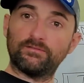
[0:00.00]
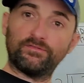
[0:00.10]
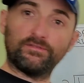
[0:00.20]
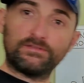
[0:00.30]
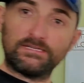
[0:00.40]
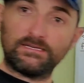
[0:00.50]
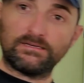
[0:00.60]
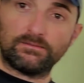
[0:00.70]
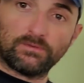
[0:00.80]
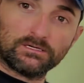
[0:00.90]
15
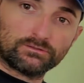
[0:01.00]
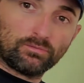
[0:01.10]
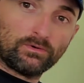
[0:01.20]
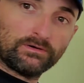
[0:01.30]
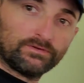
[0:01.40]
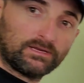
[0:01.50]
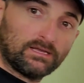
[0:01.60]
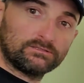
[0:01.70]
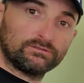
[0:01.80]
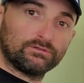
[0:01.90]
in module 1 of
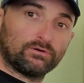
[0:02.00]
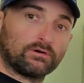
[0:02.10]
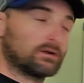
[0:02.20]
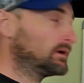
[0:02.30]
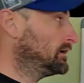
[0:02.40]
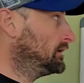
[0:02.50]
Engage New York.